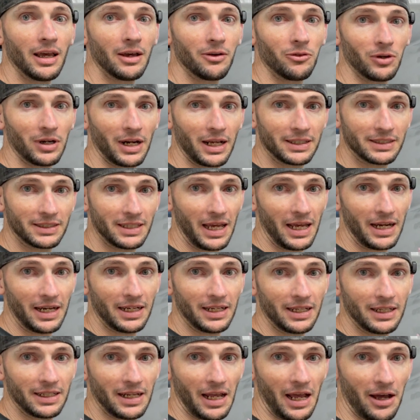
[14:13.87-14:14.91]
When I sanded
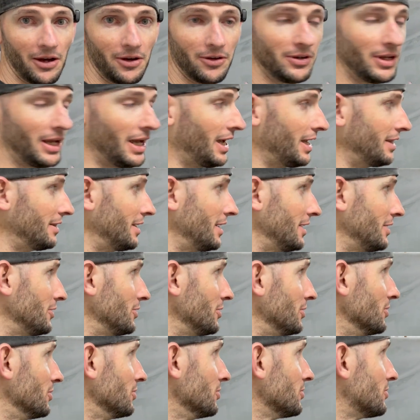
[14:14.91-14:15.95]
it down and then
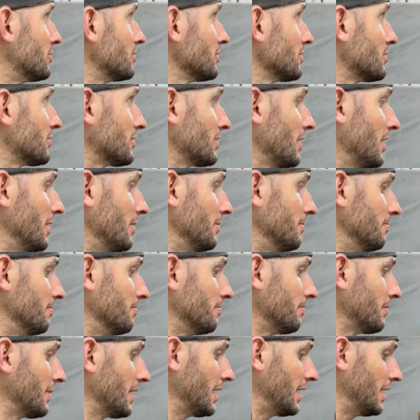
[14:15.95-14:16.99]
used
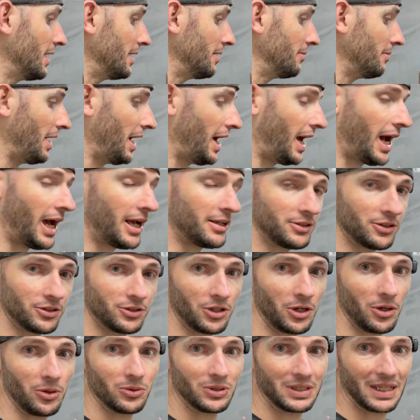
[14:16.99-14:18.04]
some
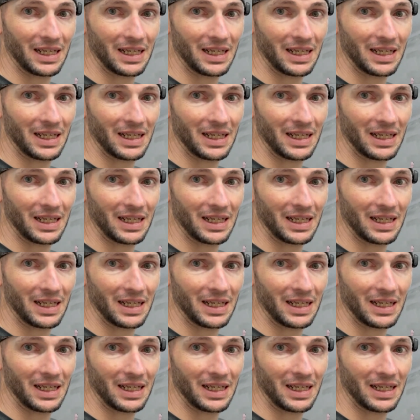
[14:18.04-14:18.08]
acetone to